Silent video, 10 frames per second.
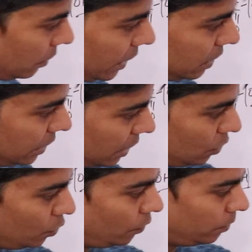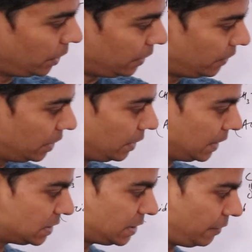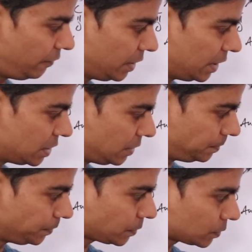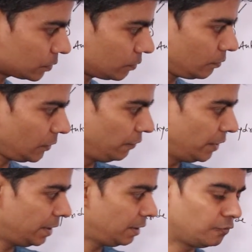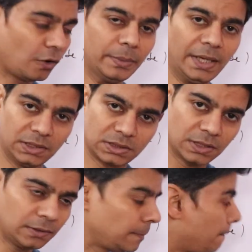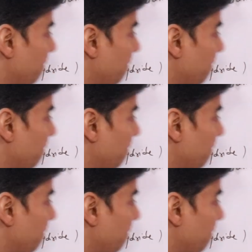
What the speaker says: right. Then we did esterification, where it formed ester,